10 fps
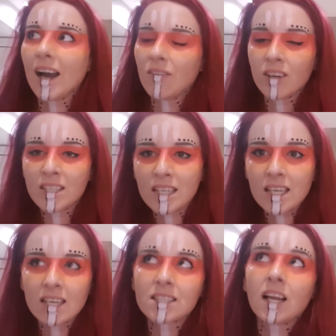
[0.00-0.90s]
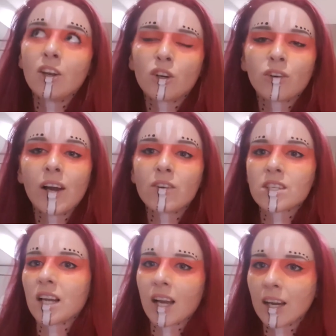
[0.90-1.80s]
I have ideas, I'll look
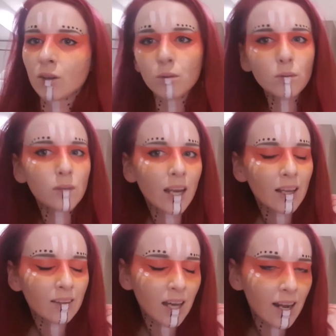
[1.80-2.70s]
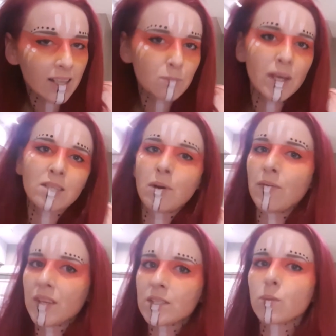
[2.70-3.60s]
around and I'll kind of go, ooh, I like that aspect
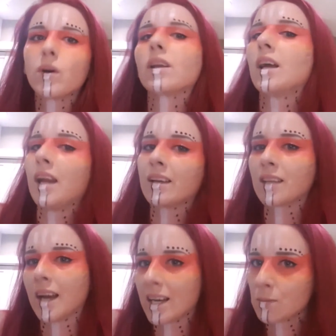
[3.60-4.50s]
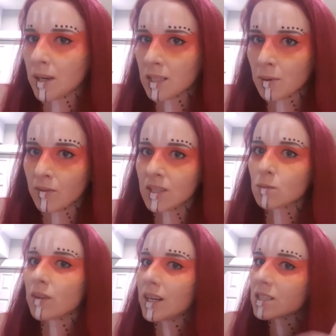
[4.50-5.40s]
about this one, I like that aspect about
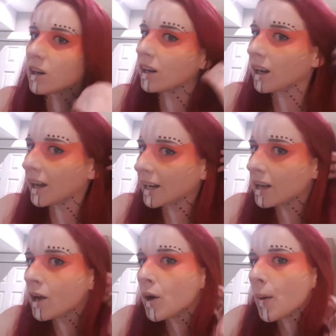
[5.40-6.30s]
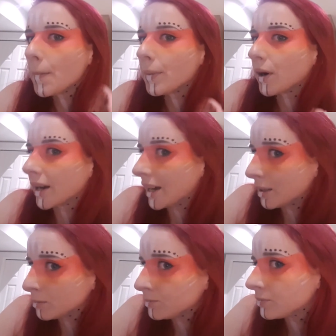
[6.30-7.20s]
this one that I saw online. But
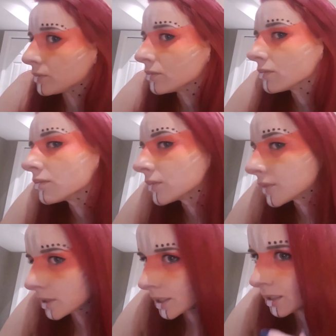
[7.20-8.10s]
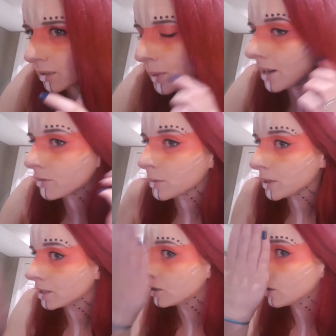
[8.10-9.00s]
see, apart from the
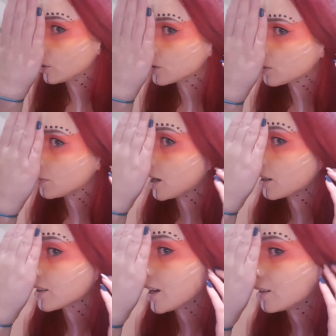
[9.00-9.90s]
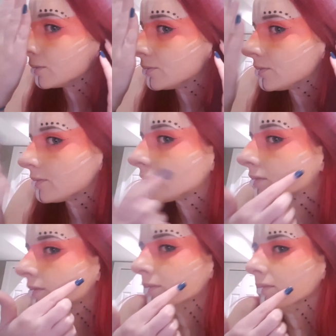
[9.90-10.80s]
big nose, we'll block that.
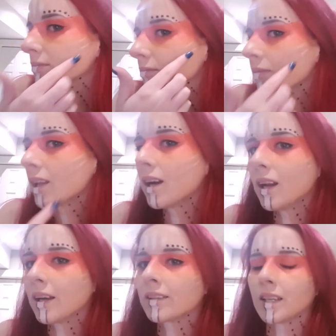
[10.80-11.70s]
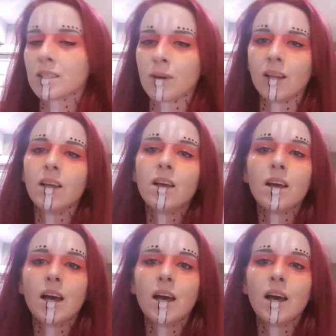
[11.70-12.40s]
I like that as well.